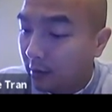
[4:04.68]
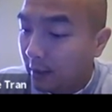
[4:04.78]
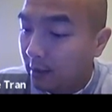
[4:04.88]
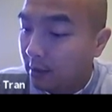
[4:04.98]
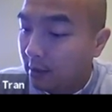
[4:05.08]

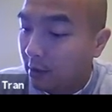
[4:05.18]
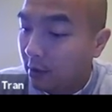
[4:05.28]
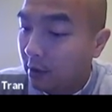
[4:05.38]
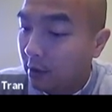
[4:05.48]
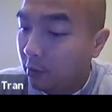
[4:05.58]
Okay,
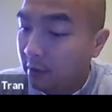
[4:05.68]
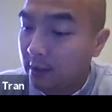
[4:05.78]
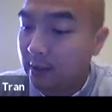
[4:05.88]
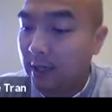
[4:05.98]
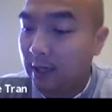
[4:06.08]
so you would
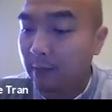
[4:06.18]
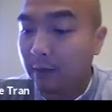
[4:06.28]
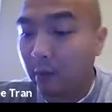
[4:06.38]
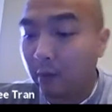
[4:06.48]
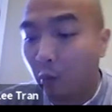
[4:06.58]
just type
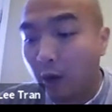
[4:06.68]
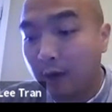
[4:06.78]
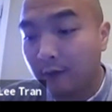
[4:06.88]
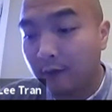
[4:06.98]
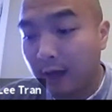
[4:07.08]
in the
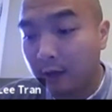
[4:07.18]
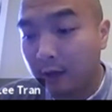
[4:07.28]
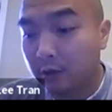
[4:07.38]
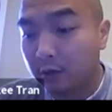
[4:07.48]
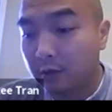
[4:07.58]
Y
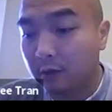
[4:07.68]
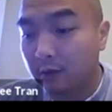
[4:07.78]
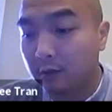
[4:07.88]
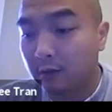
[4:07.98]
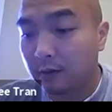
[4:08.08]
values,
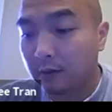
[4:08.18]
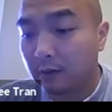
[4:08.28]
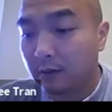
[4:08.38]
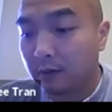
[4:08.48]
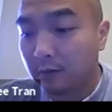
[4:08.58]

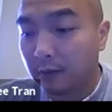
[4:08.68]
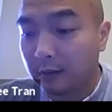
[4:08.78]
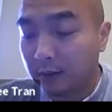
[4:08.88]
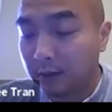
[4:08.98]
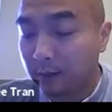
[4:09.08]

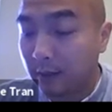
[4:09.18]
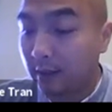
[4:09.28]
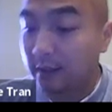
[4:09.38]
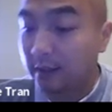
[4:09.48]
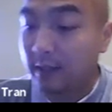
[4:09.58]
right? Just being
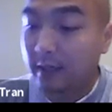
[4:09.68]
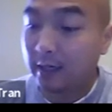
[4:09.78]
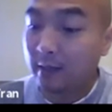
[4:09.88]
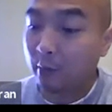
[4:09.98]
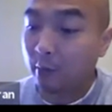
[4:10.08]
the
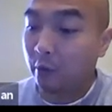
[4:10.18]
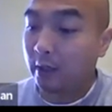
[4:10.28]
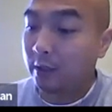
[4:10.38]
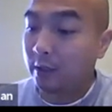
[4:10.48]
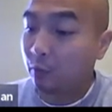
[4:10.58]
second number
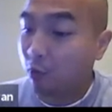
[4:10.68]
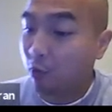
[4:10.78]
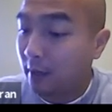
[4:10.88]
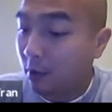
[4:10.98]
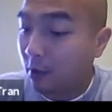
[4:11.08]
in each
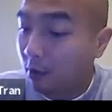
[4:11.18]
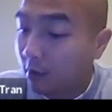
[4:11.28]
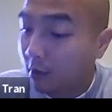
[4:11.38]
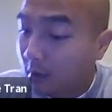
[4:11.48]
ordered pair.